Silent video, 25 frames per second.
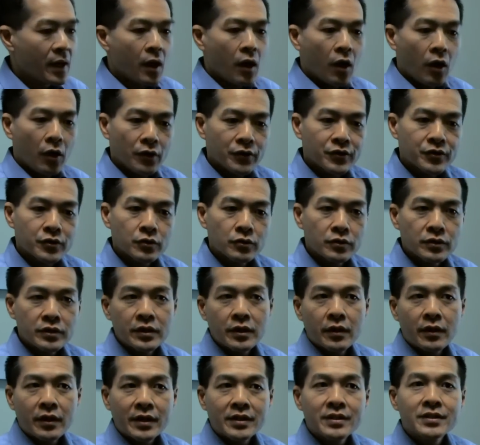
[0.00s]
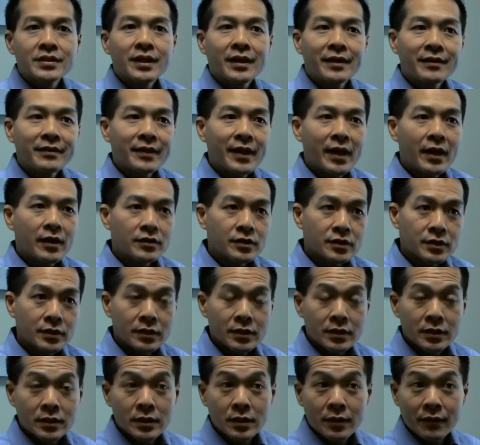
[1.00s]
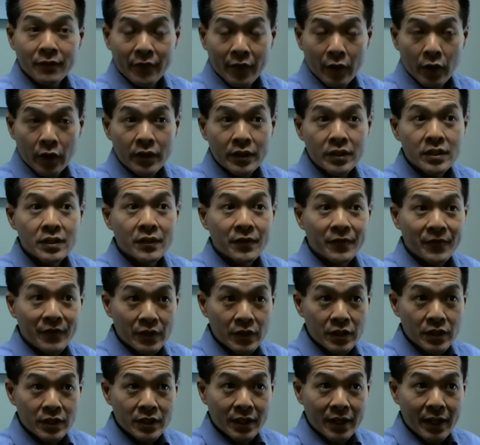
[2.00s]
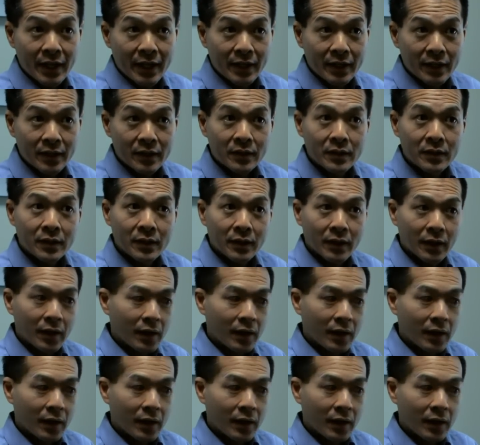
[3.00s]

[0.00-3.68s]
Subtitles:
Also, DRX 9000 is very sophisticated